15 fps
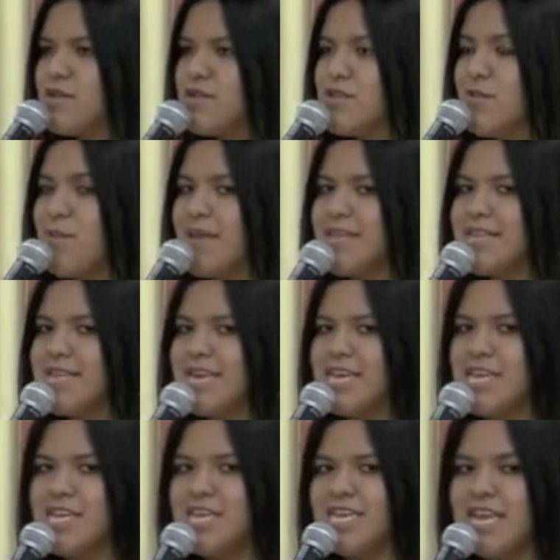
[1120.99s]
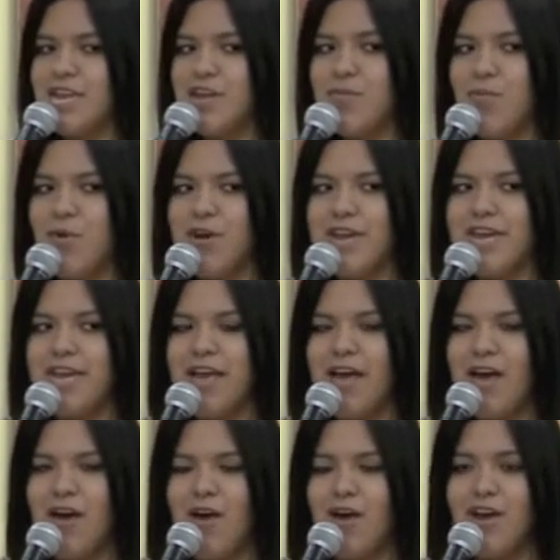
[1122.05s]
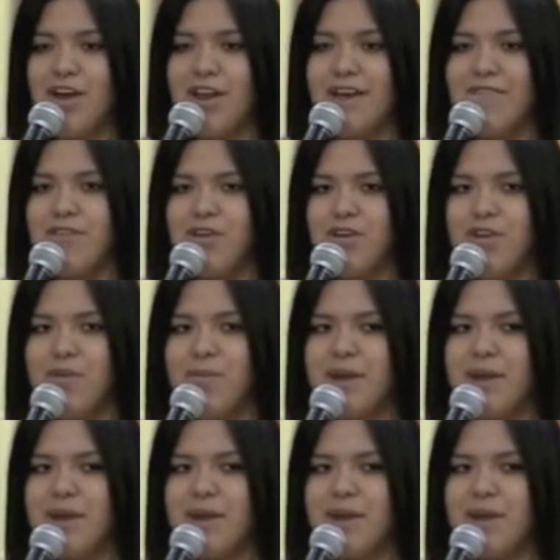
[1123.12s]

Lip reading: So basically I just said good morning or good afternoon.